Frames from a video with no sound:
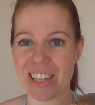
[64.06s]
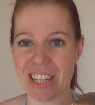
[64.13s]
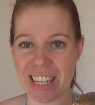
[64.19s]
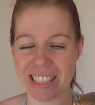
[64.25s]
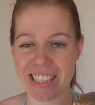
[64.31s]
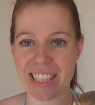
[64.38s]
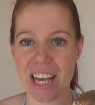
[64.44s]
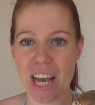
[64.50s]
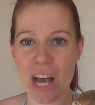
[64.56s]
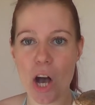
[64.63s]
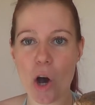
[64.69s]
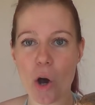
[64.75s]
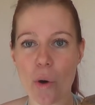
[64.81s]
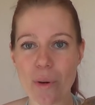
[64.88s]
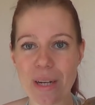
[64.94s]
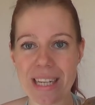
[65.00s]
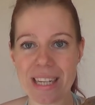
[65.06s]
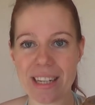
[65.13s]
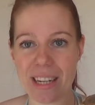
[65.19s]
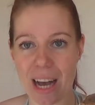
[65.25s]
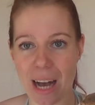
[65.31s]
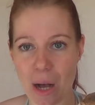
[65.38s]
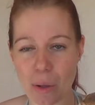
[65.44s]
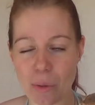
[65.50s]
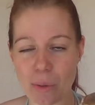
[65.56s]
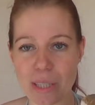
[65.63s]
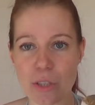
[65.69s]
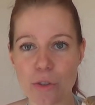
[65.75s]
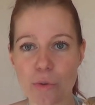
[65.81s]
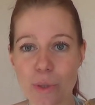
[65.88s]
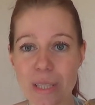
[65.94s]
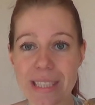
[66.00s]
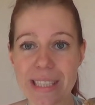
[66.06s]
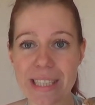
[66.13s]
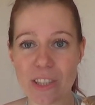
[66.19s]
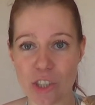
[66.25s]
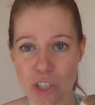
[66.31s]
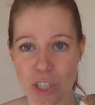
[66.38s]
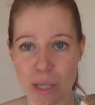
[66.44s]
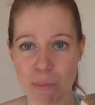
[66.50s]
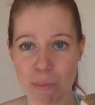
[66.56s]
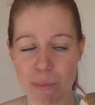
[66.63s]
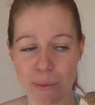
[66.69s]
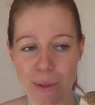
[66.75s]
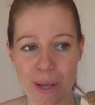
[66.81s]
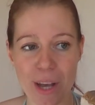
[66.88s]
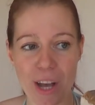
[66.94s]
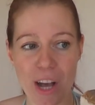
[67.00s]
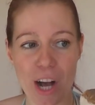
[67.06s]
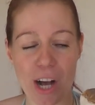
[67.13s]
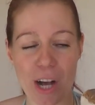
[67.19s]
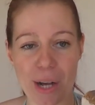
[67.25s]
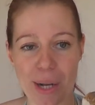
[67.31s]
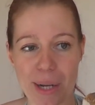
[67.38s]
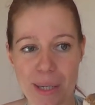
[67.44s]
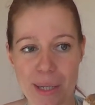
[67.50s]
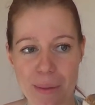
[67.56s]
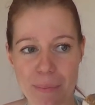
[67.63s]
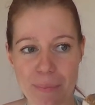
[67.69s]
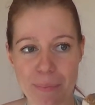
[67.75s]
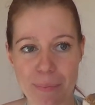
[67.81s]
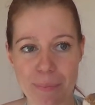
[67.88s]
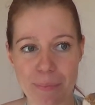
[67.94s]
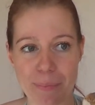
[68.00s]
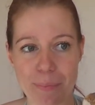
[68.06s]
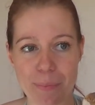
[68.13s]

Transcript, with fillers: lot. Owning an owl is really cheap um,